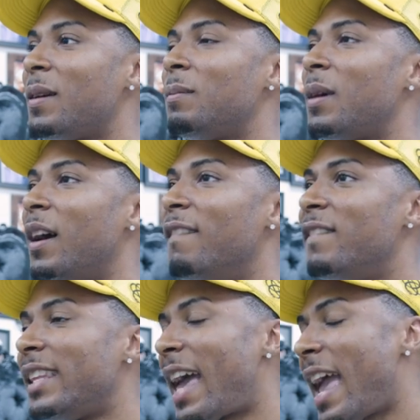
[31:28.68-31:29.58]
a
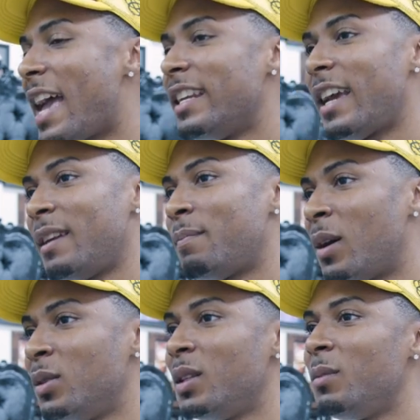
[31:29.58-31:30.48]
Vlad had
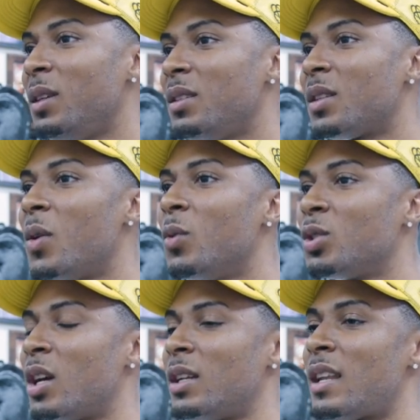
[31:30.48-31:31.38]
posted me, so we're
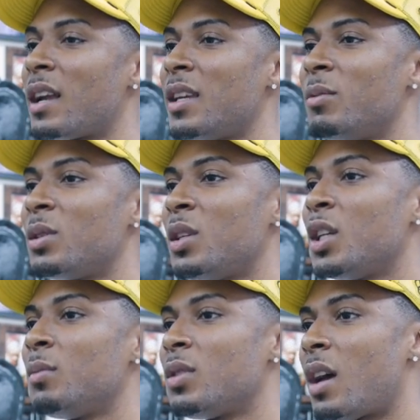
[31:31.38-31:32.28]
trying to lock in with
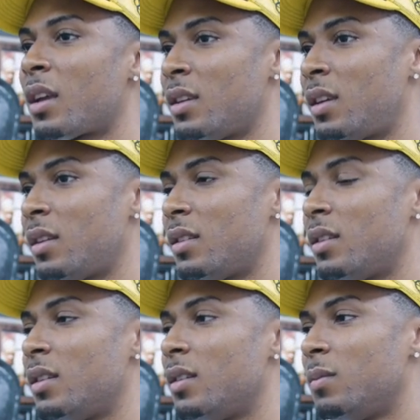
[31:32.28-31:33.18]
them so I can get
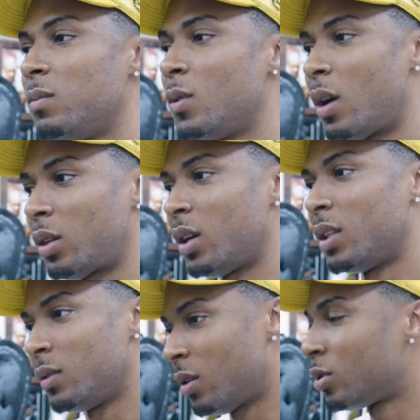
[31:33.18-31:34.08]
go out there
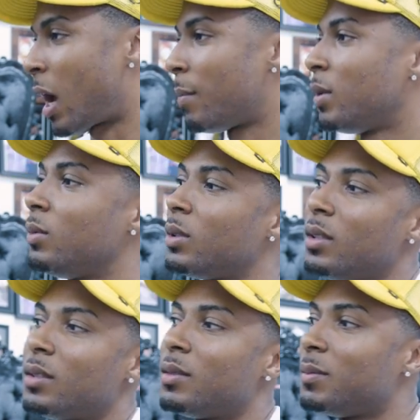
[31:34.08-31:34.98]
and you know chop it up with
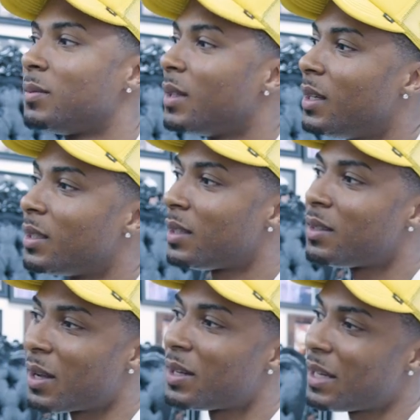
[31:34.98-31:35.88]
them. And
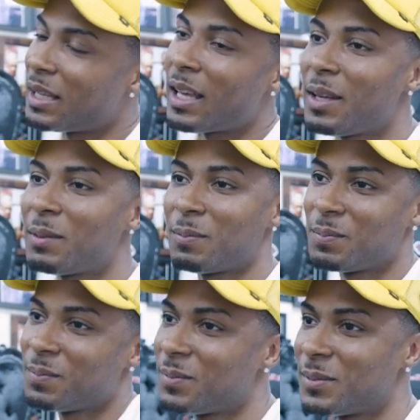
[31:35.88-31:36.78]
they in LA.
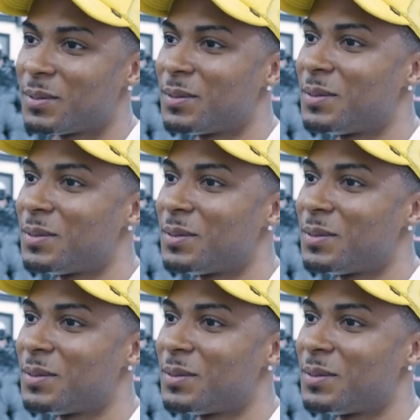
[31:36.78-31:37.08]
Wow,